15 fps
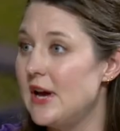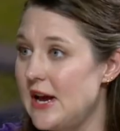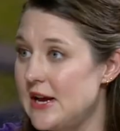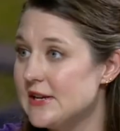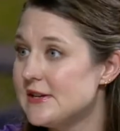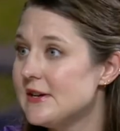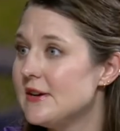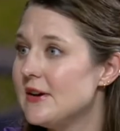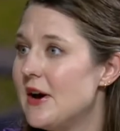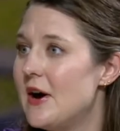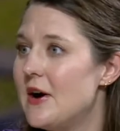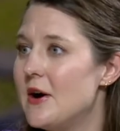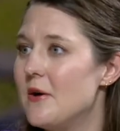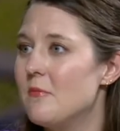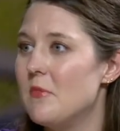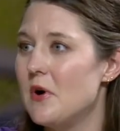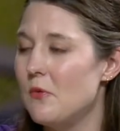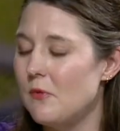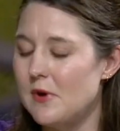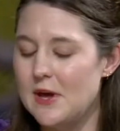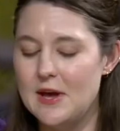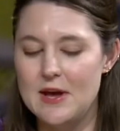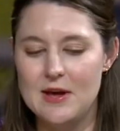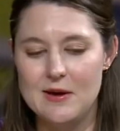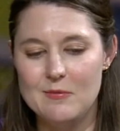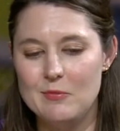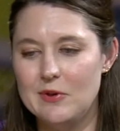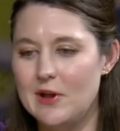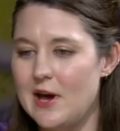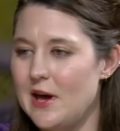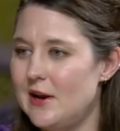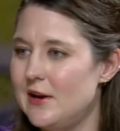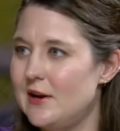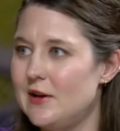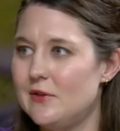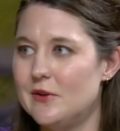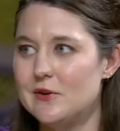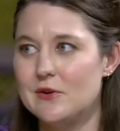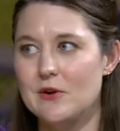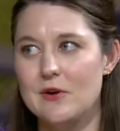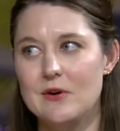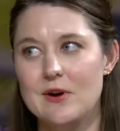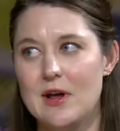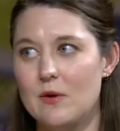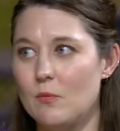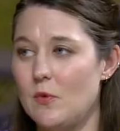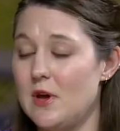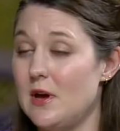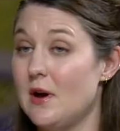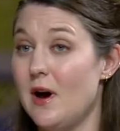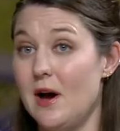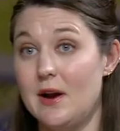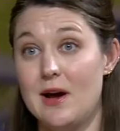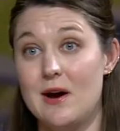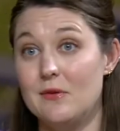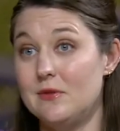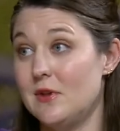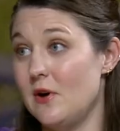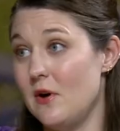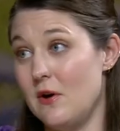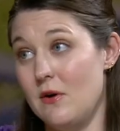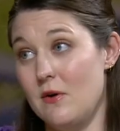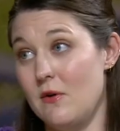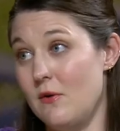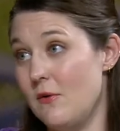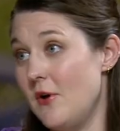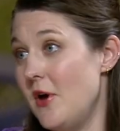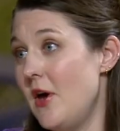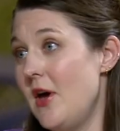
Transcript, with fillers: late, um, mm-hmm. but we planted in the dirt and we got out the hoe